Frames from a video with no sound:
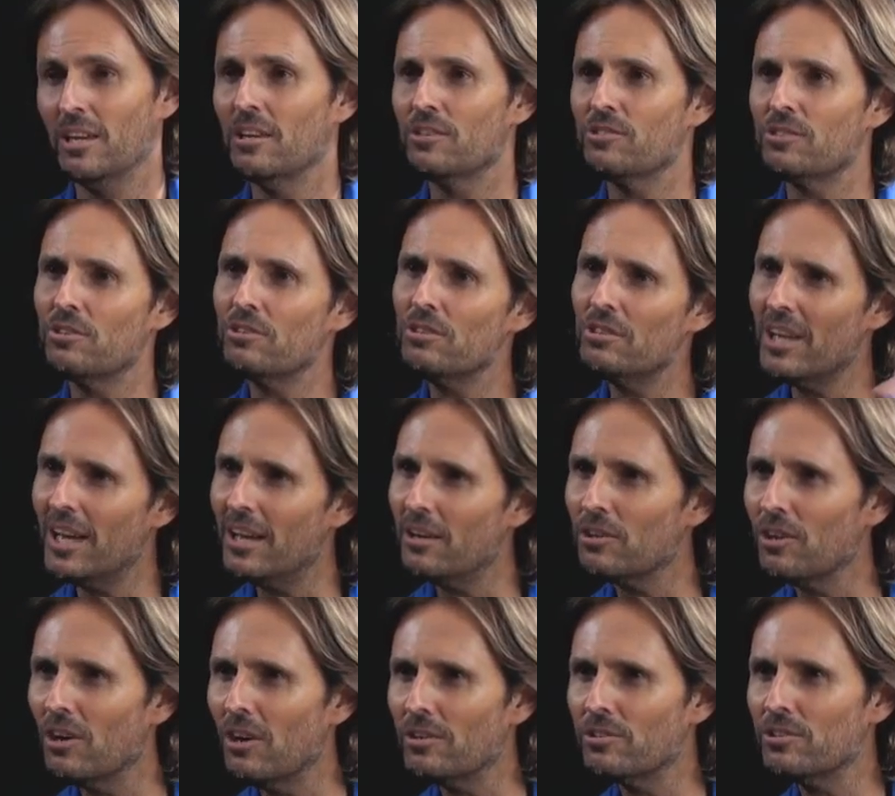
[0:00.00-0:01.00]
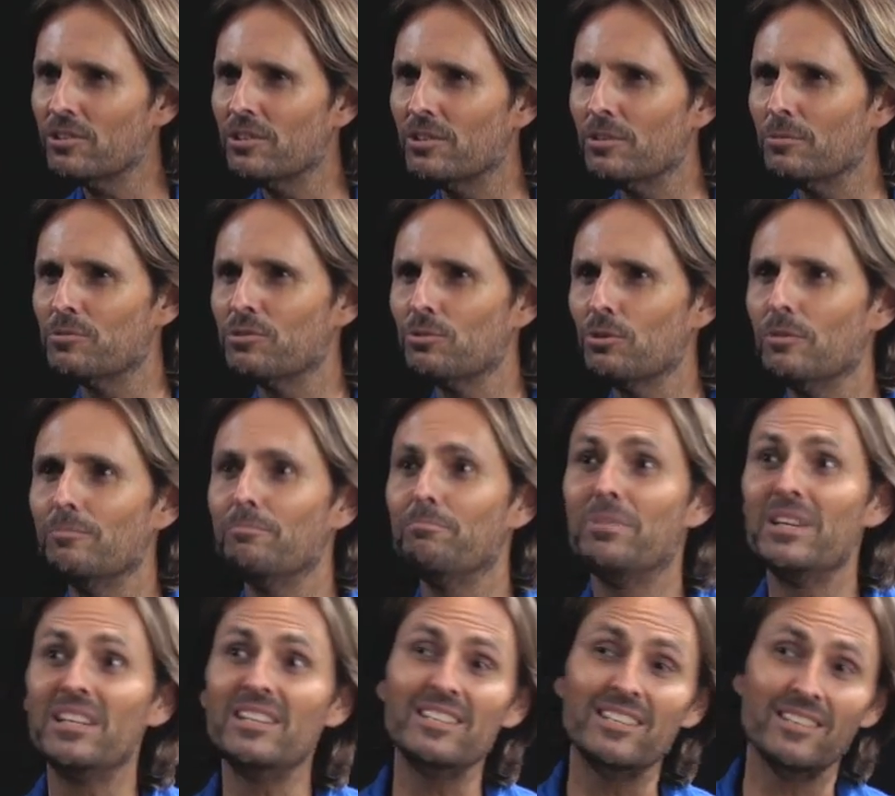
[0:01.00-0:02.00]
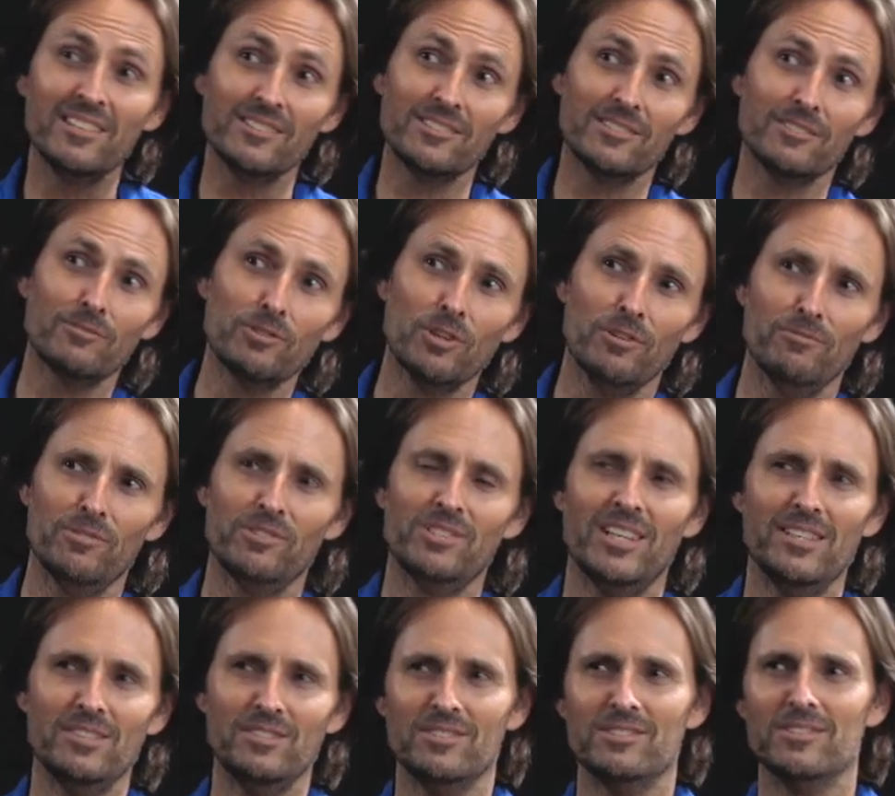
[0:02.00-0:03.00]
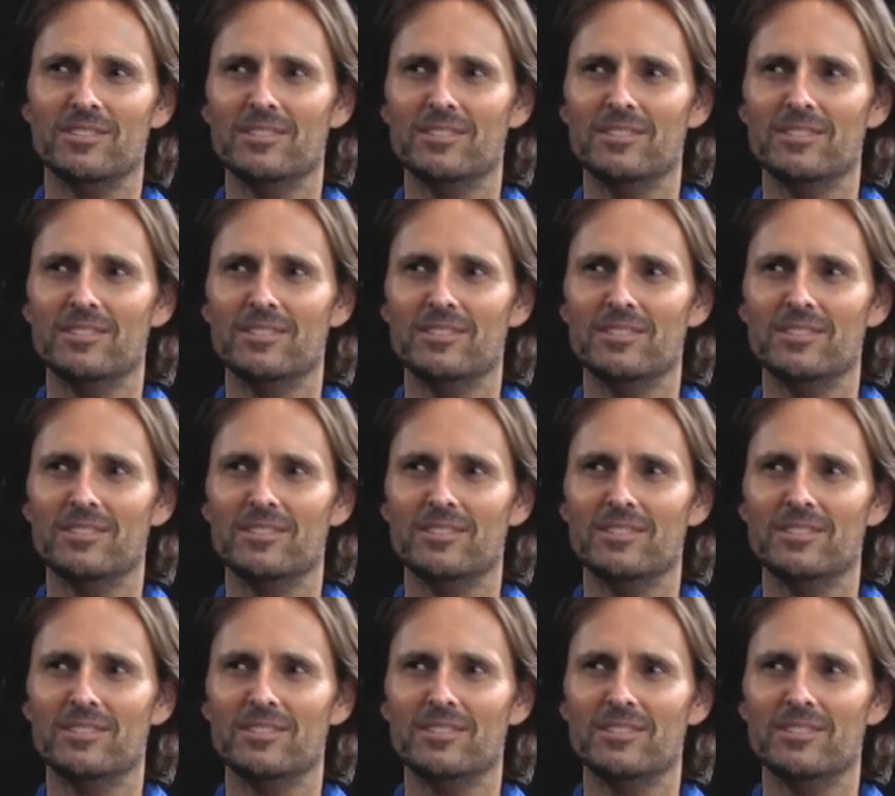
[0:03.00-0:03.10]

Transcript: So you know how God can absorb billions of conversations